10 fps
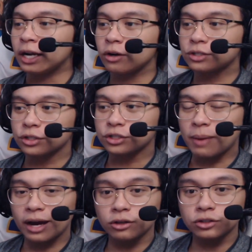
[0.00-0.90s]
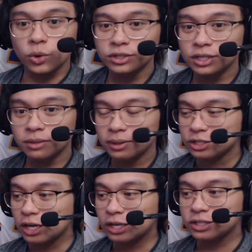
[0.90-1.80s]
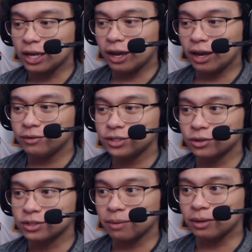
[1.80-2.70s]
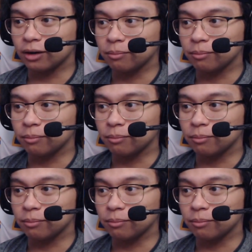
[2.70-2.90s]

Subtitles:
noticed her smile towards him changes every single time now.